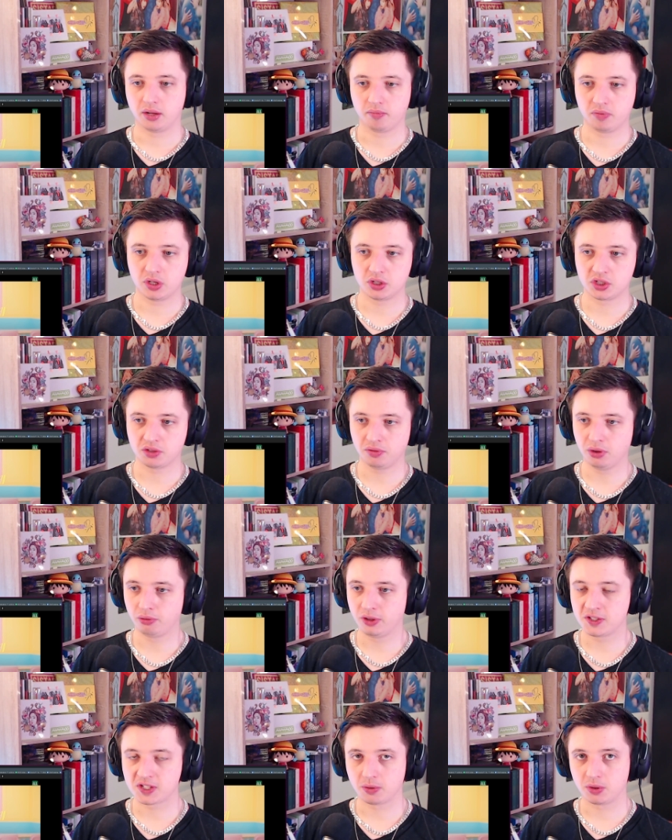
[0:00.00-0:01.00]
There's a few
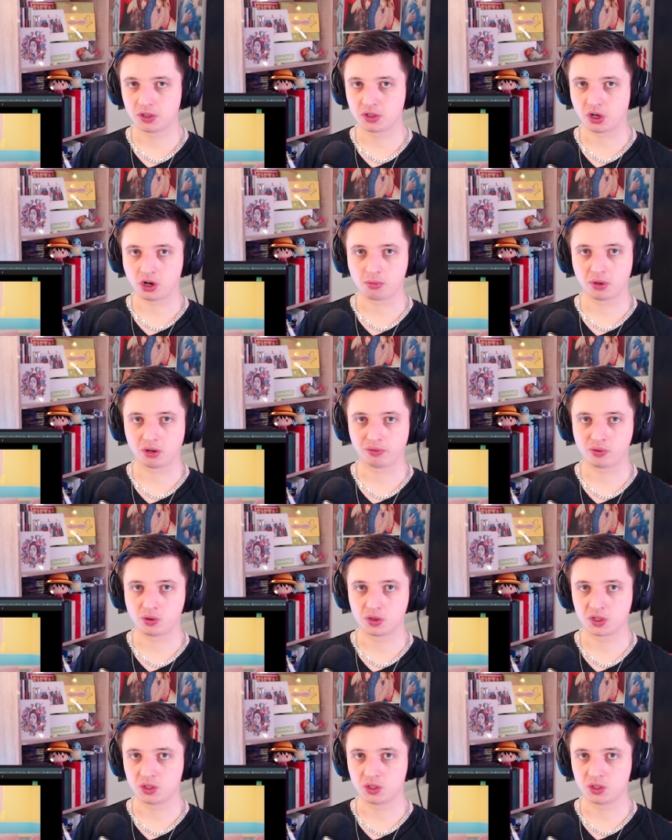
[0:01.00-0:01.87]
things I want to talk about, of course,